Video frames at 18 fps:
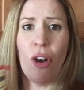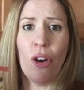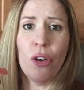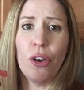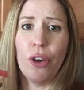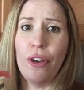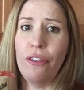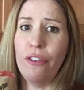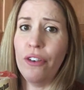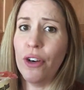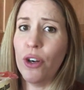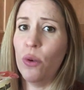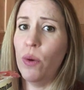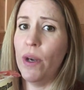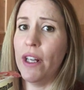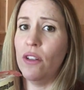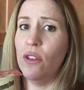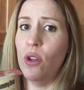all good for a
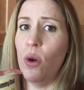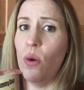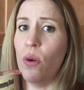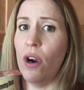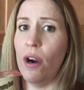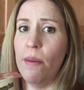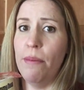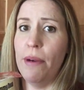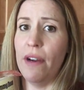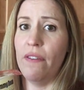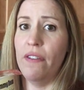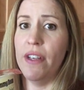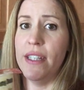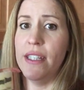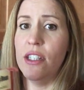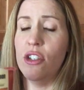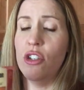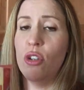quick low-carb
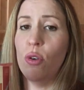breakfast.